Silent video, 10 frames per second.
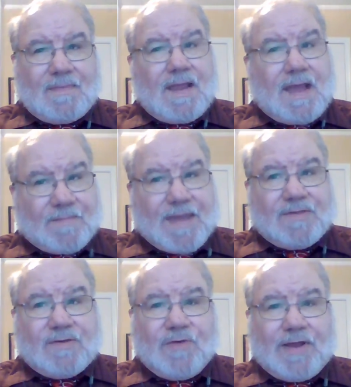That
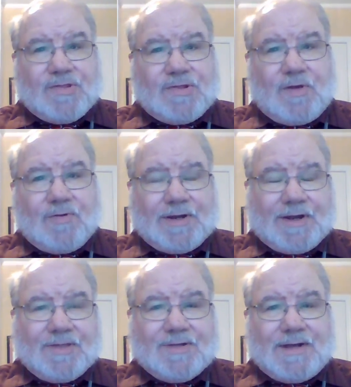makes a great slogan,
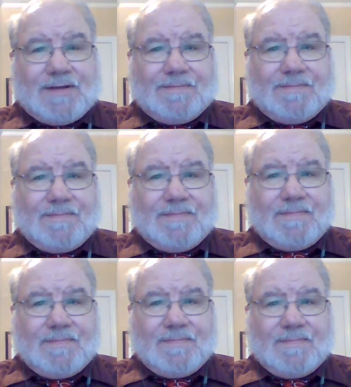doesn't it?
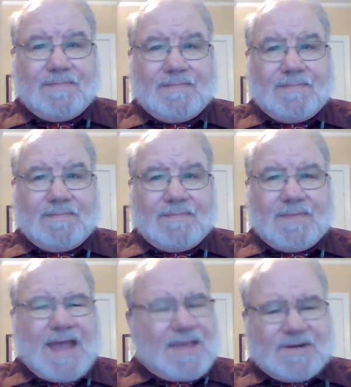
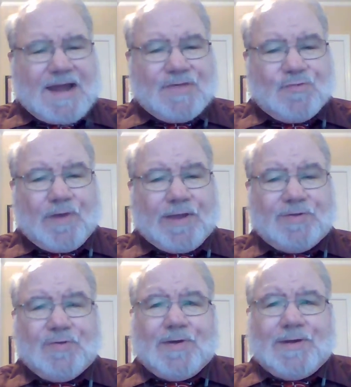Has a nice ring
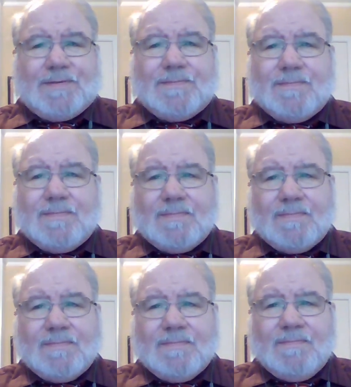to it.
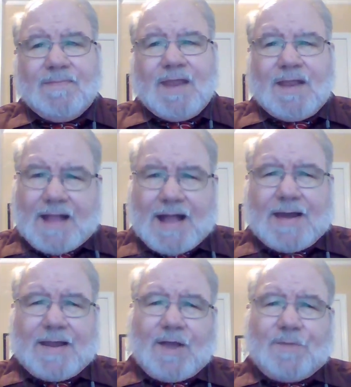
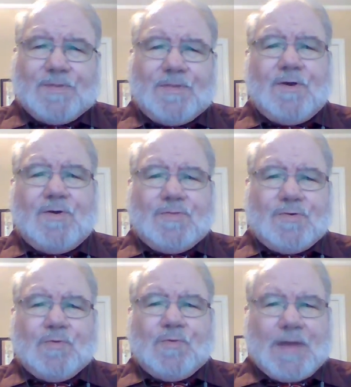God helps those
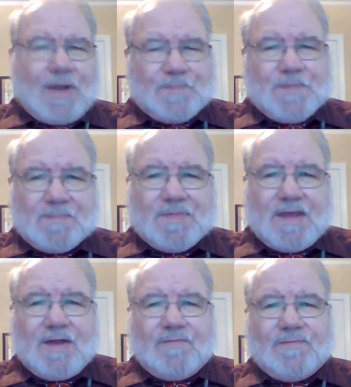who help
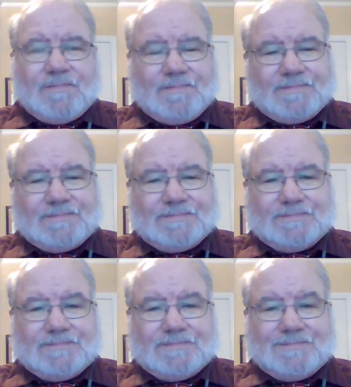themselves.
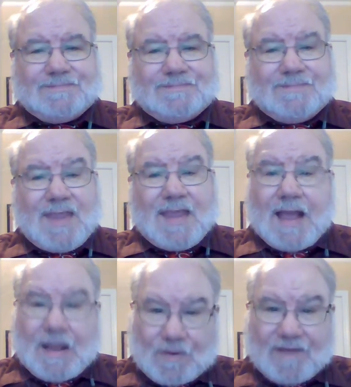
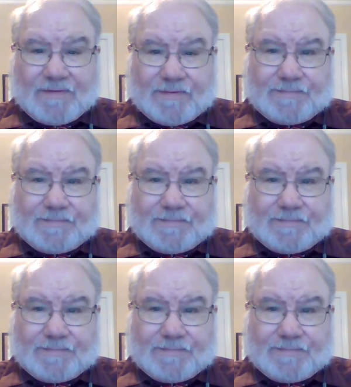However,